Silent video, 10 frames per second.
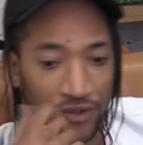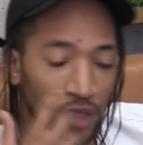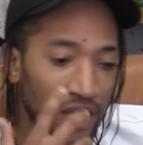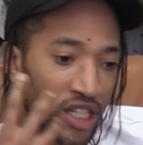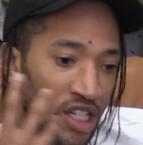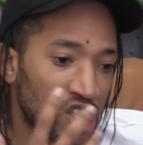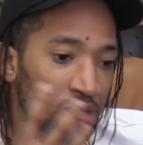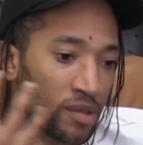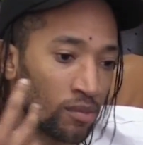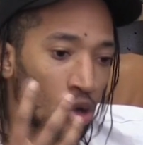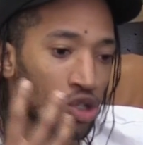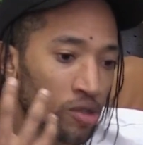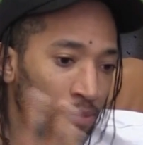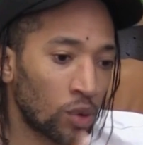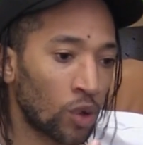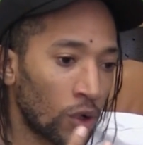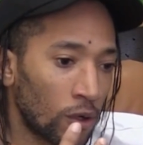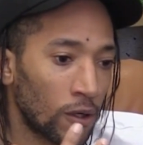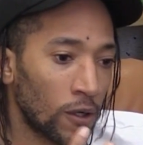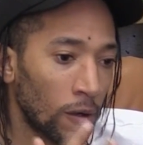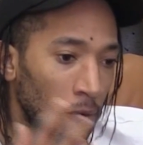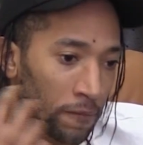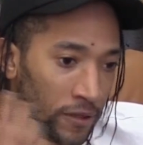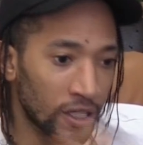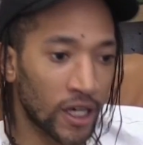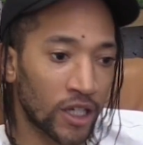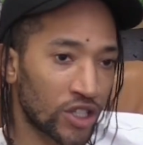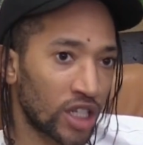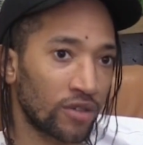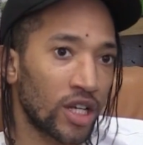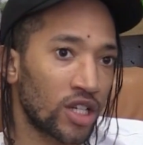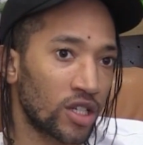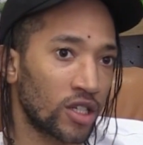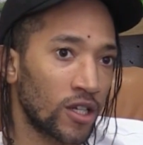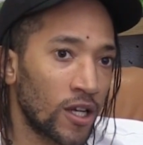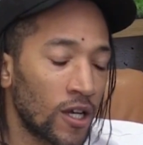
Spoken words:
just feel like there needs to be more support for the younger generation.